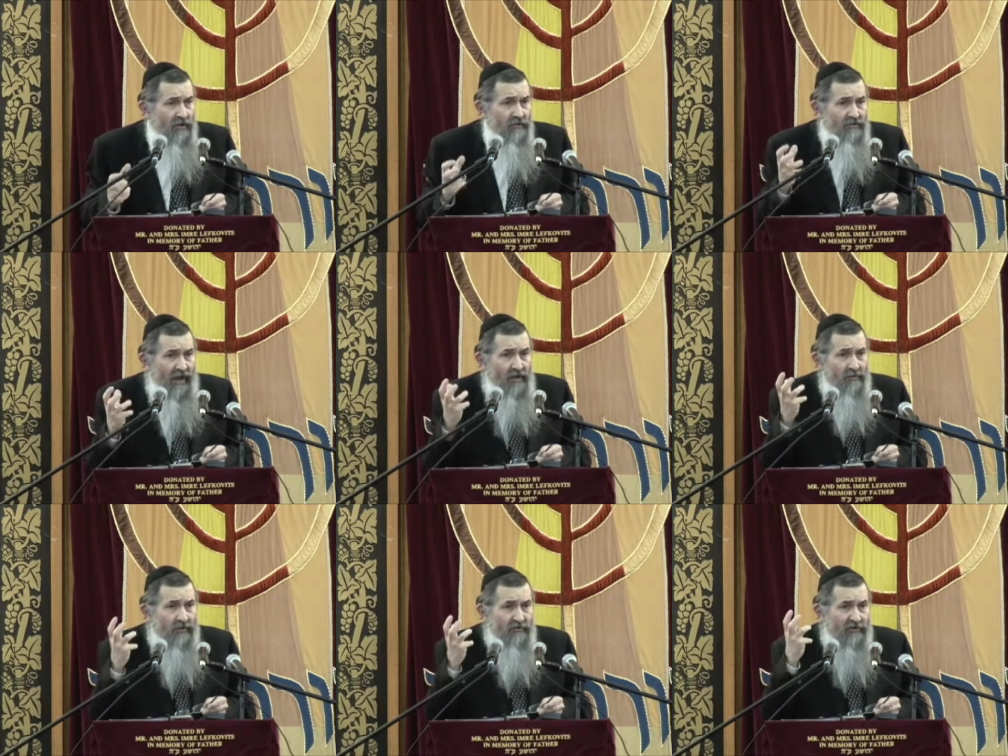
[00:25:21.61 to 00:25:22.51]
The
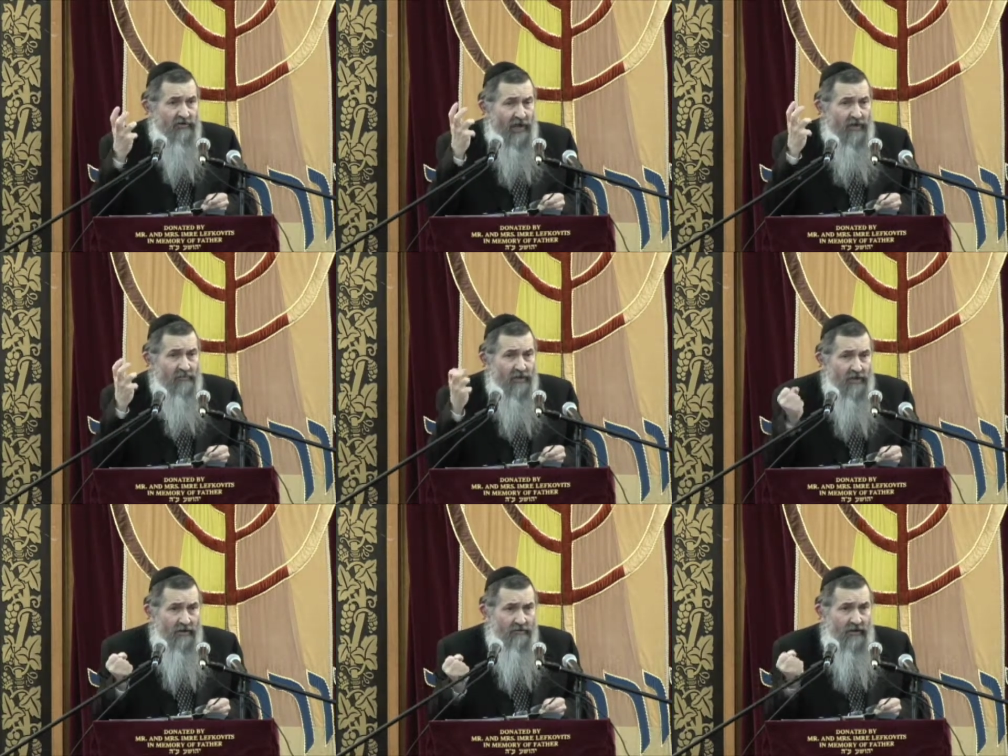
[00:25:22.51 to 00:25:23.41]
name of Hashem
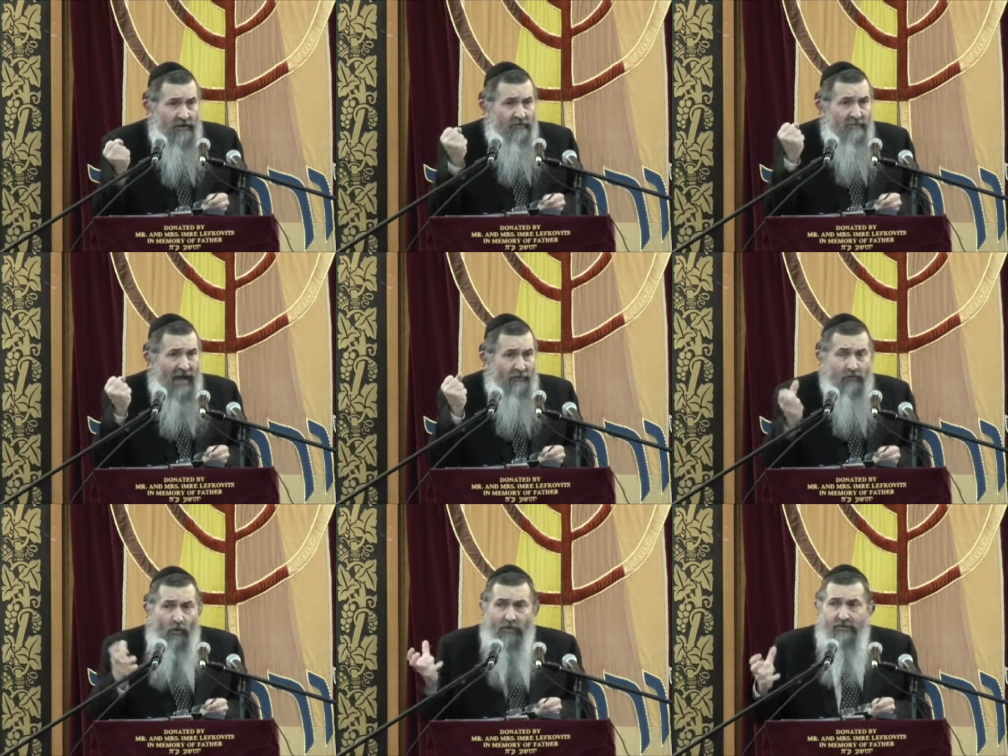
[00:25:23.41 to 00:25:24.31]
is in his mouth
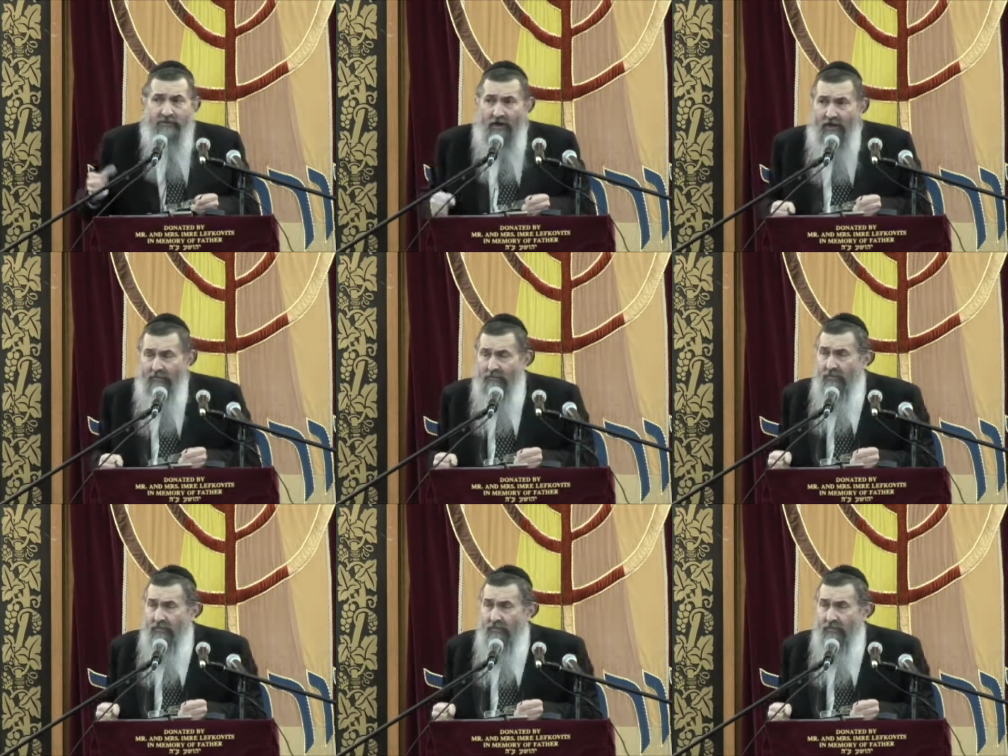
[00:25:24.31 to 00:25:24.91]
all the time.